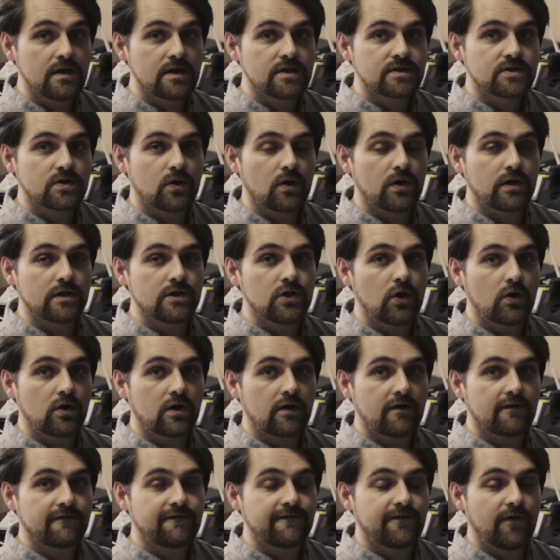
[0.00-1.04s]
So
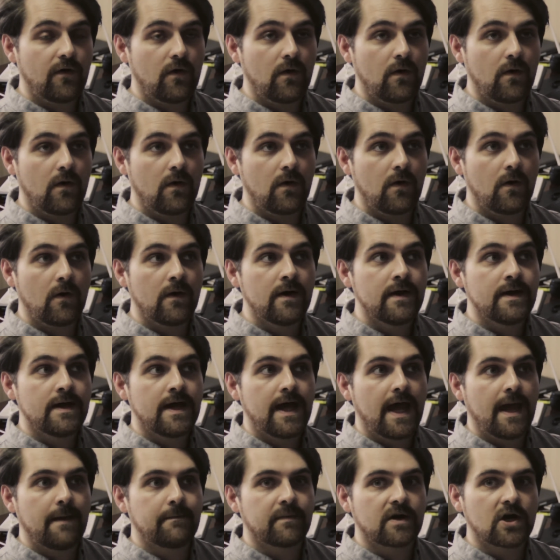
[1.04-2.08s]
look for
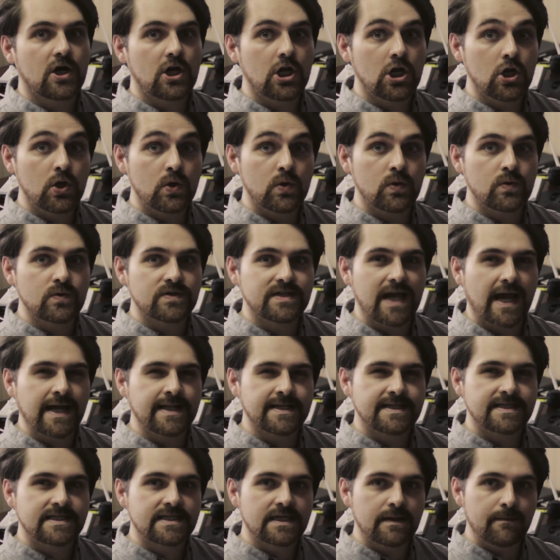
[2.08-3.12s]
clues
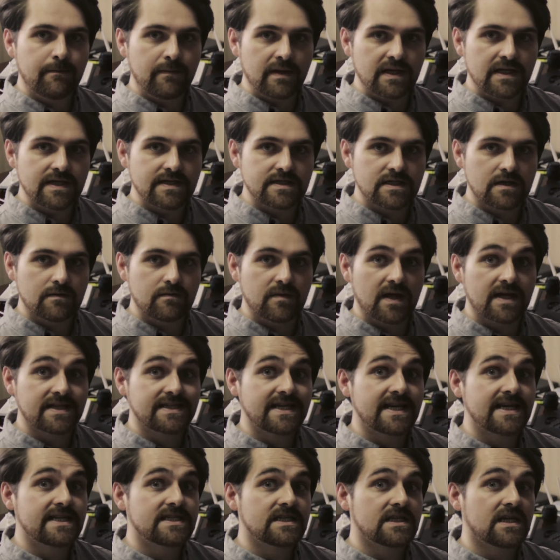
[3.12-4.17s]
and symbolism that's
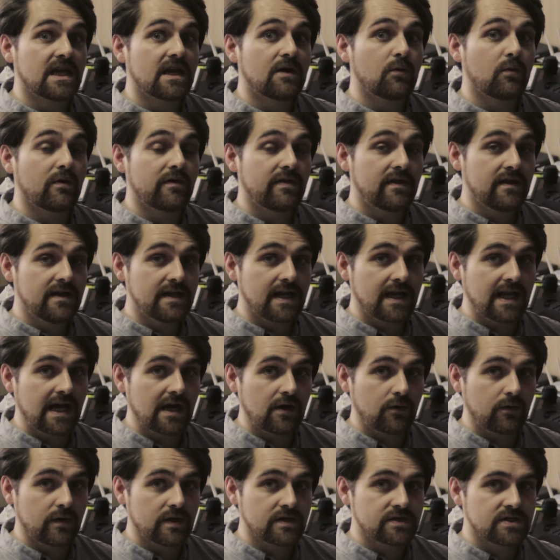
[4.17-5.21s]
hidden within the
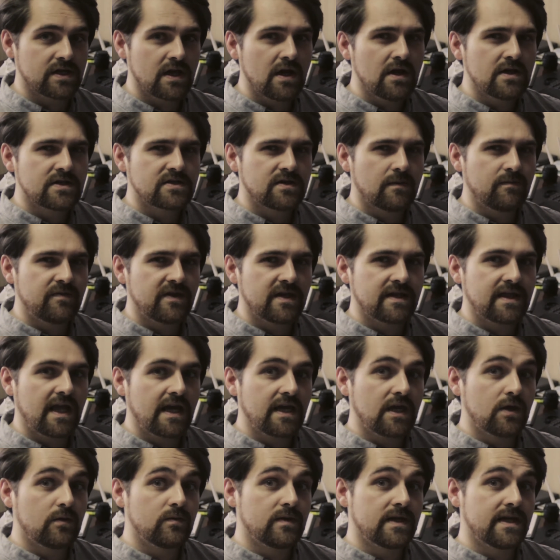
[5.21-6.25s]
language, something
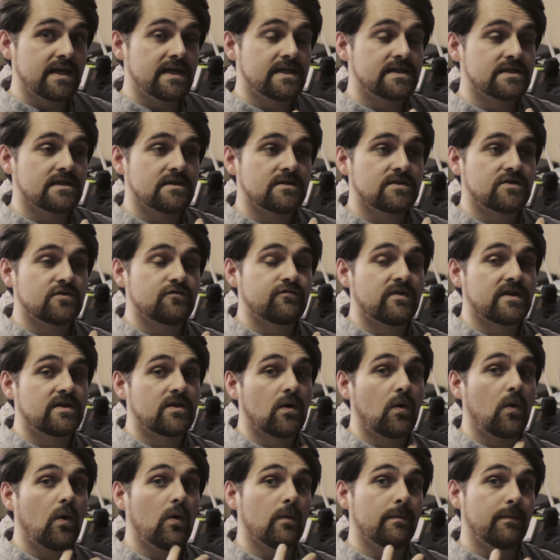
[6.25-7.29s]
that you need to read
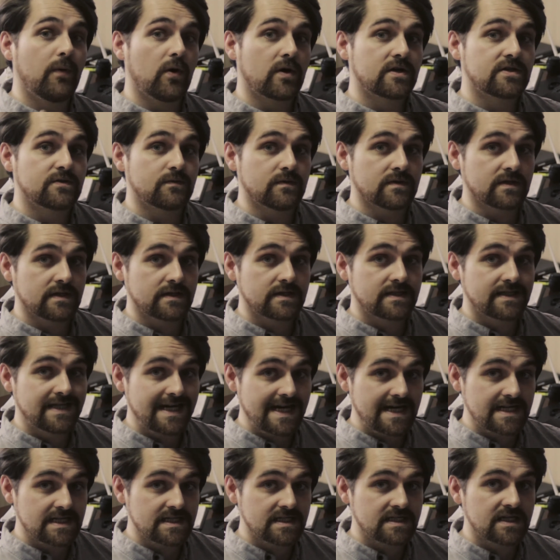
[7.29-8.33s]
the whole book to
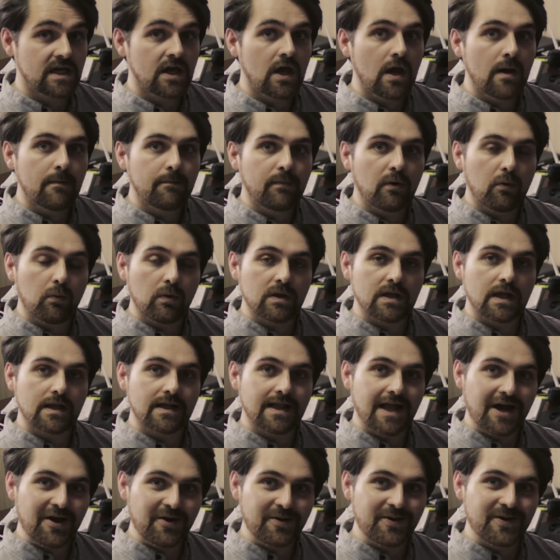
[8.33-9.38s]
understand, but will
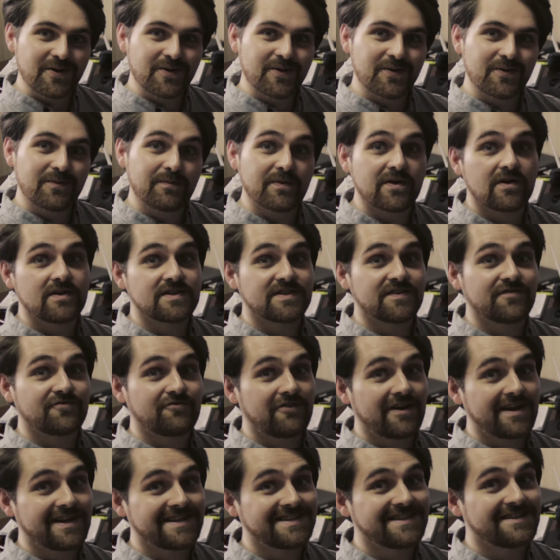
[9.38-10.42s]
allow you, because you've
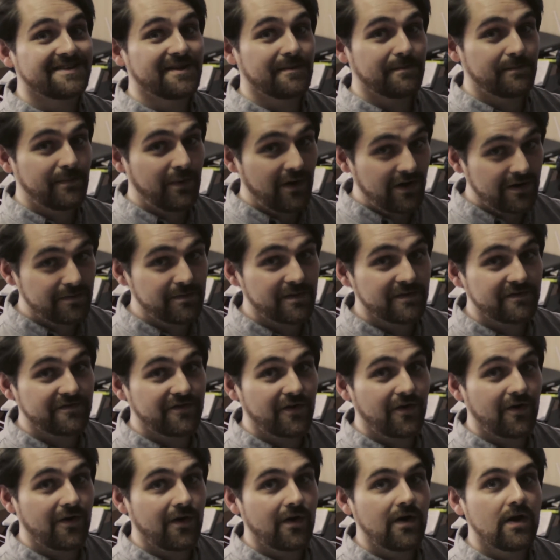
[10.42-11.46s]
read the book
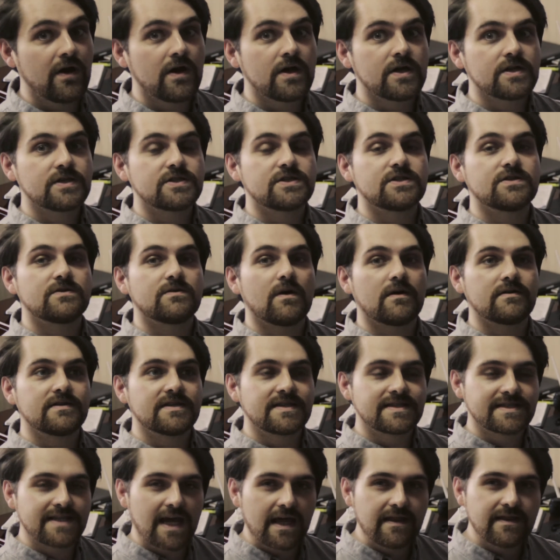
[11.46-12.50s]
before, to
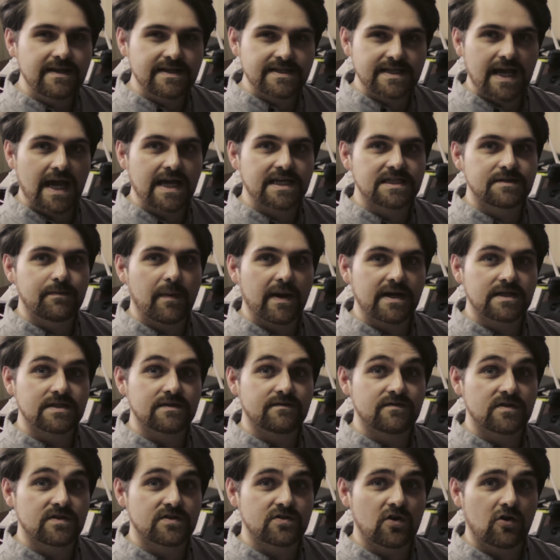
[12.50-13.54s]
understand these aspects
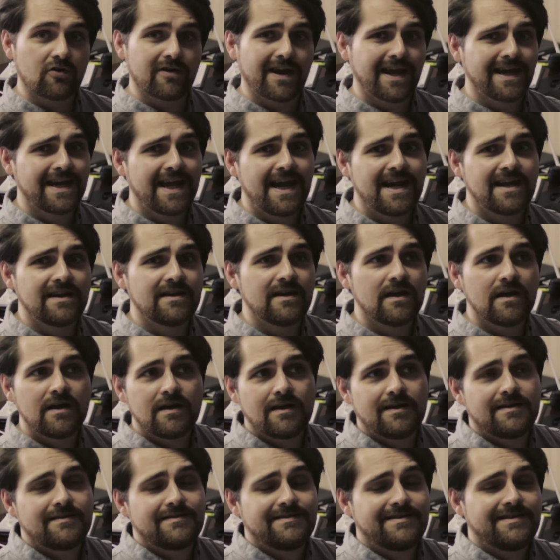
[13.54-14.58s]
of the story. Again,
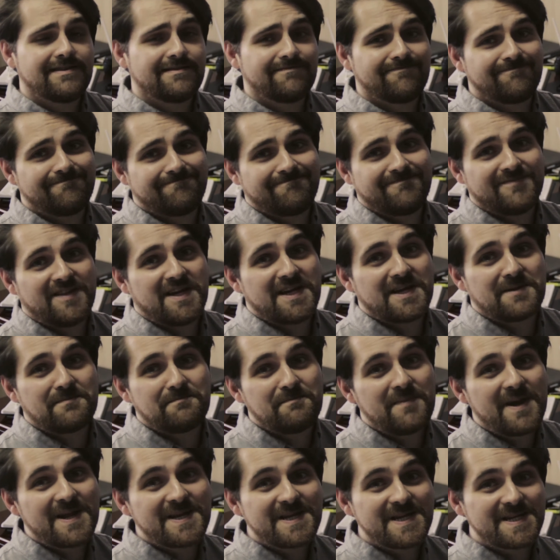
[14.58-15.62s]
like
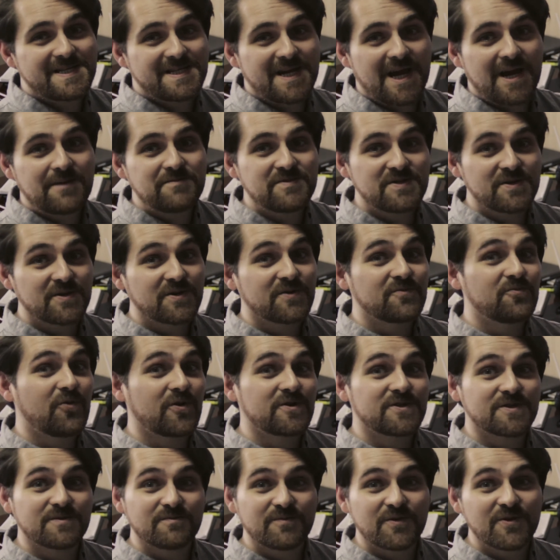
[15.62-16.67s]
many times you can
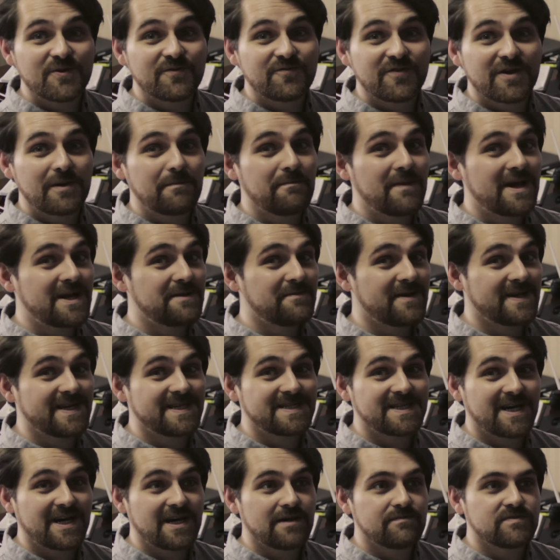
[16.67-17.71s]
watch a movie many
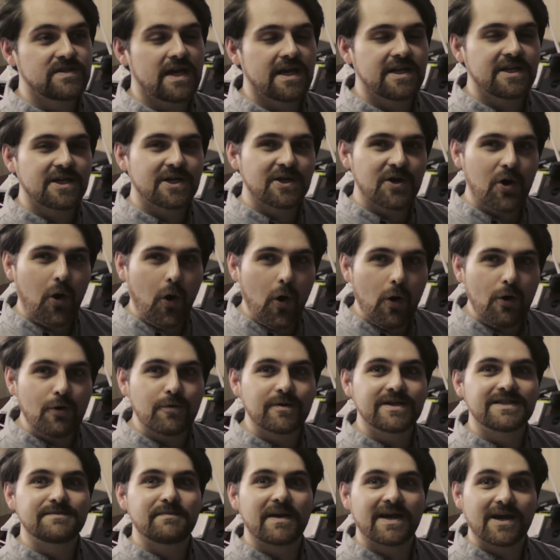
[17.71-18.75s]
times and you can
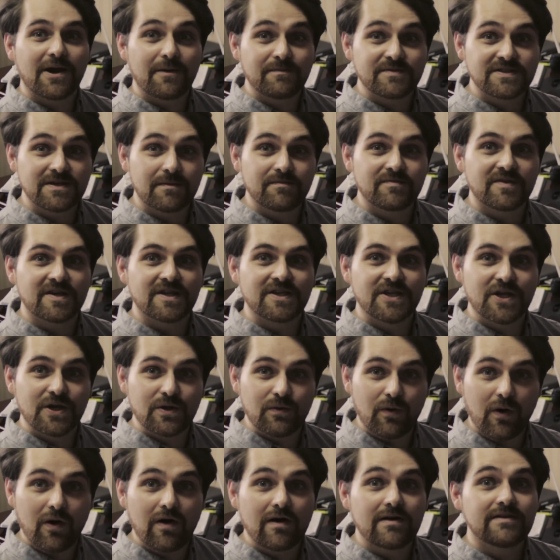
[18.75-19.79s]
always pick up something
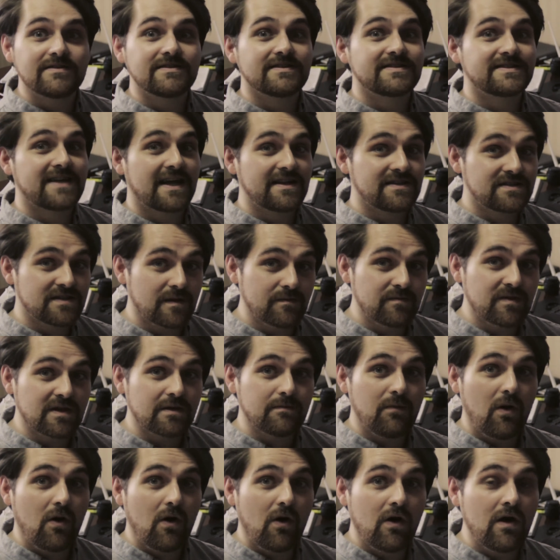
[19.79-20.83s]
new or understand something
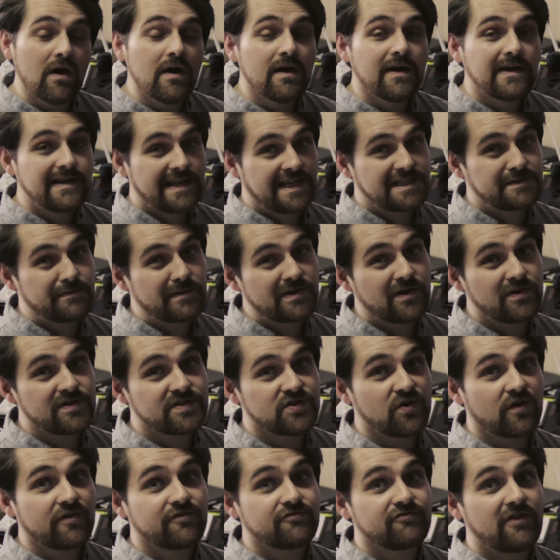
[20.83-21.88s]
more. That's because
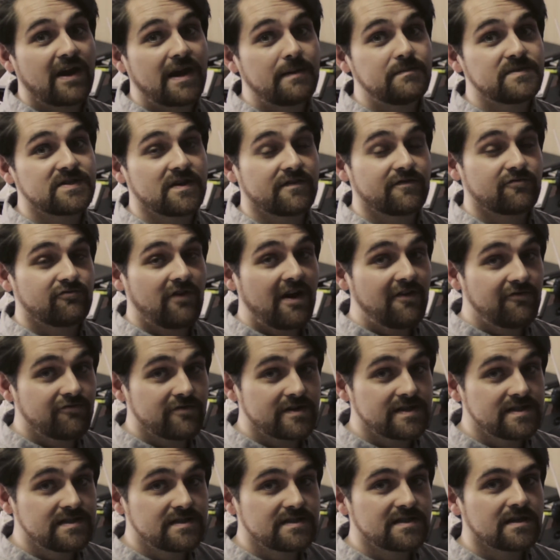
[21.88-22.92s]
your frames of
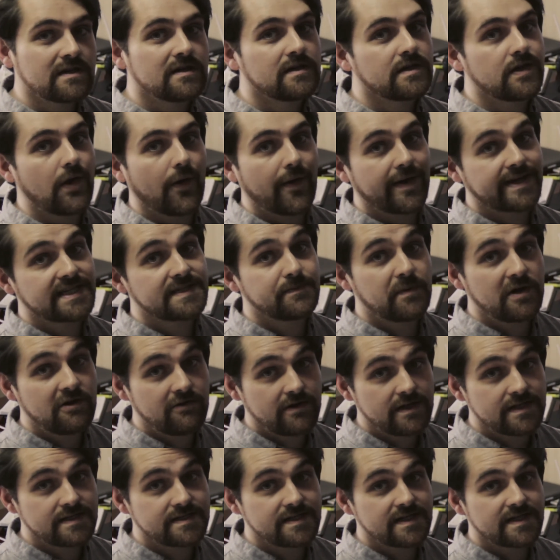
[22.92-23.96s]
reference, your
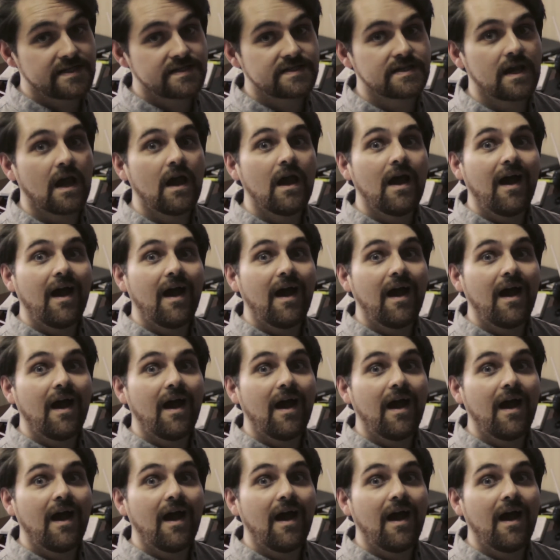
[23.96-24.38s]
experiences,